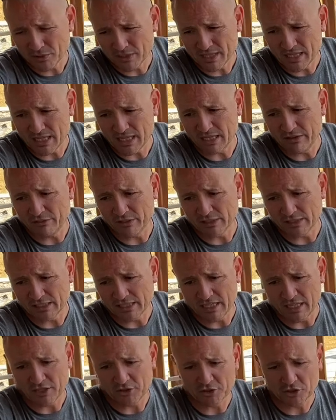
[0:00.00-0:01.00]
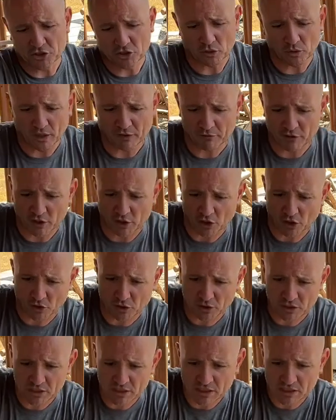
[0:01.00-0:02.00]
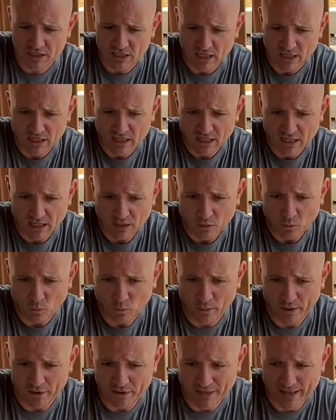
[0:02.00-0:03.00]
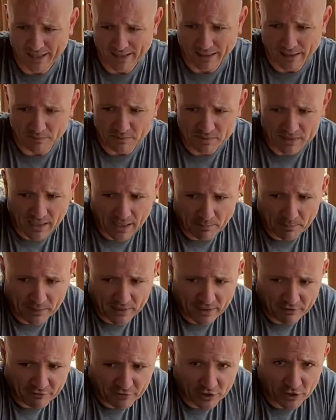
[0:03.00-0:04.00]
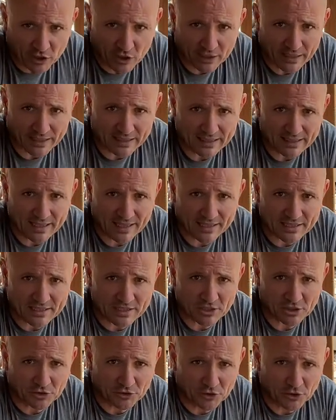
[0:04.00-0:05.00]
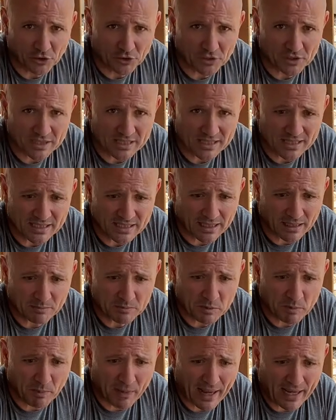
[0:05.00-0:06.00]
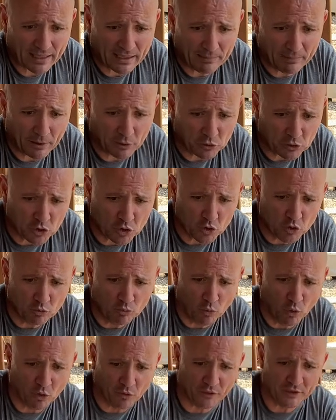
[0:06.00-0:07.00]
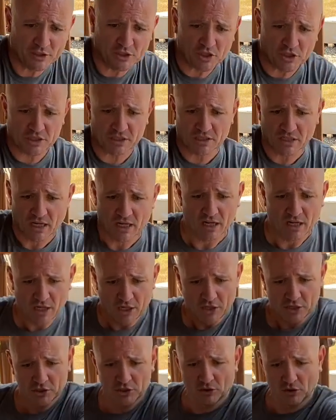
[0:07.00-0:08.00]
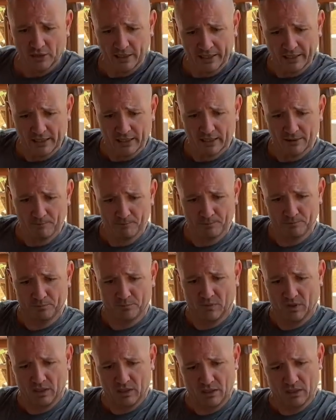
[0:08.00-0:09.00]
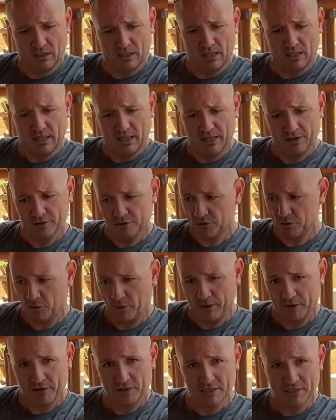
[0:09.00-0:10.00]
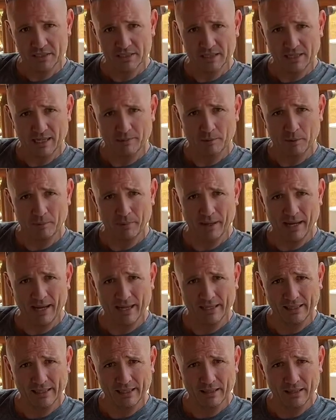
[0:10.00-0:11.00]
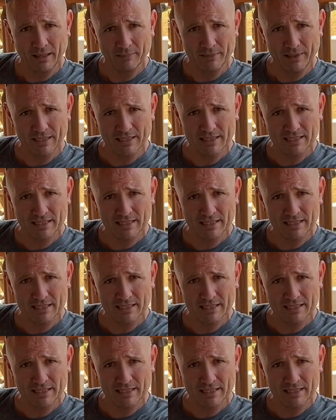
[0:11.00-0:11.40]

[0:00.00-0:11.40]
evenly here. So if you notice where that comes up, and if you look at this, you'll notice this comes back about 2 more inches. So like, here's where this is coming back. I mean,